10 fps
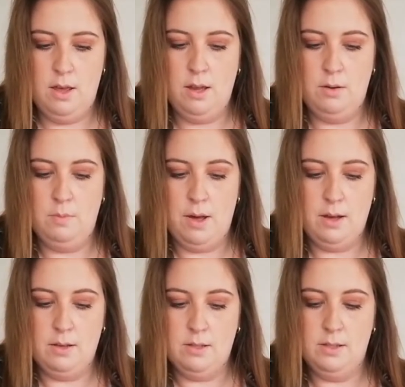and
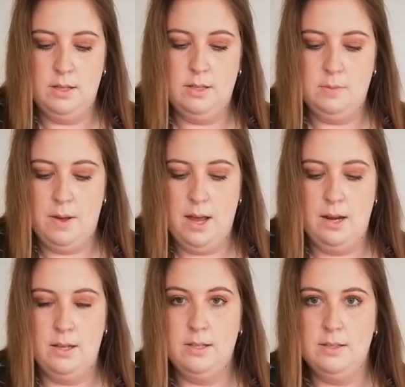bugs and
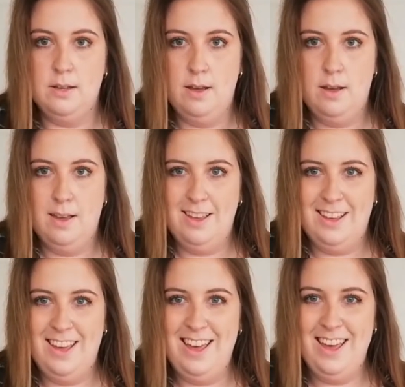spiders
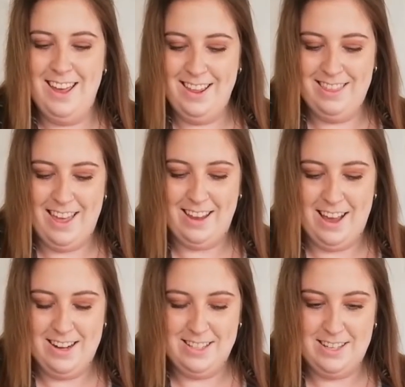and that
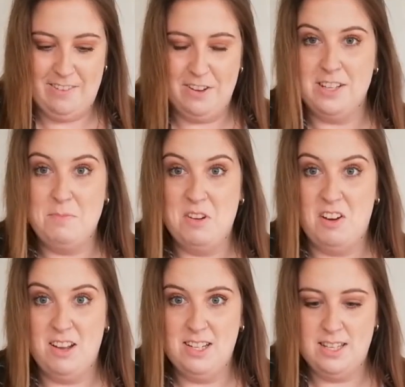kind of stuff, because I'm
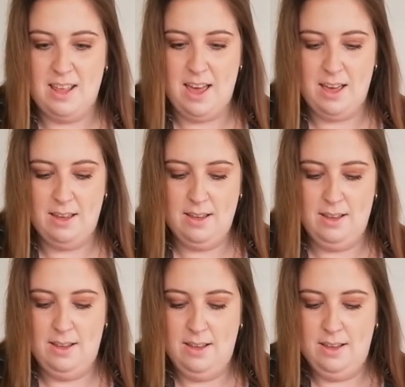not into
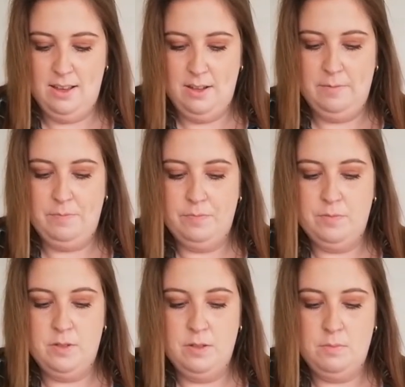
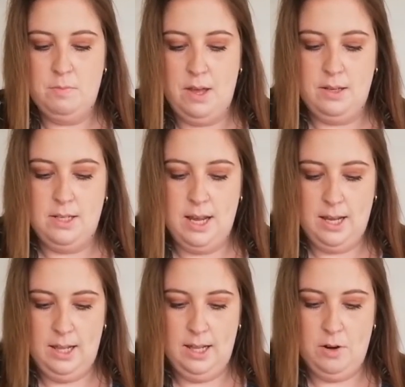that. Take a
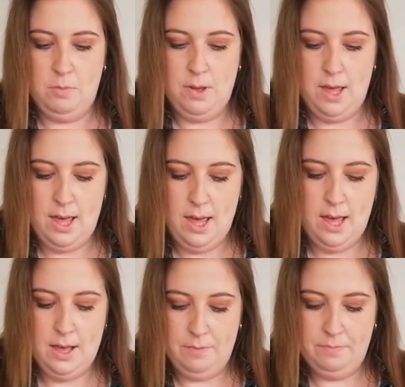little bit
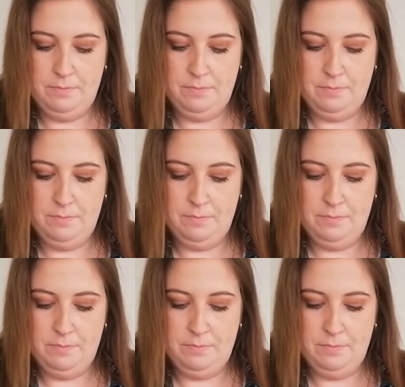out.